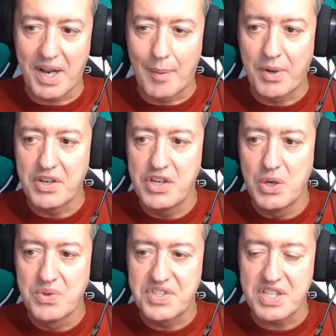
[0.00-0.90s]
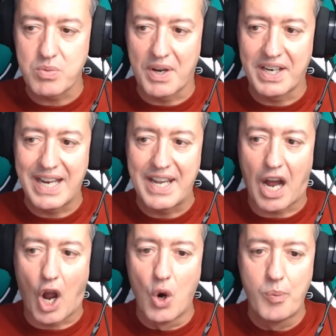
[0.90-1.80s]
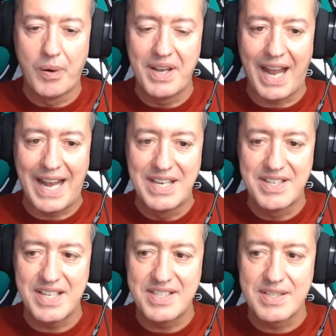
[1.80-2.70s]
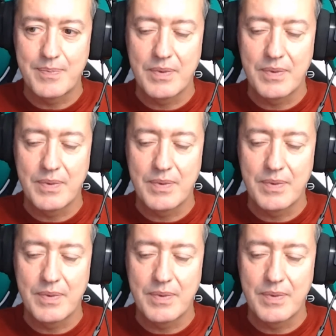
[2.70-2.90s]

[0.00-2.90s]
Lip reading: I'm going to use this one again, open-ended.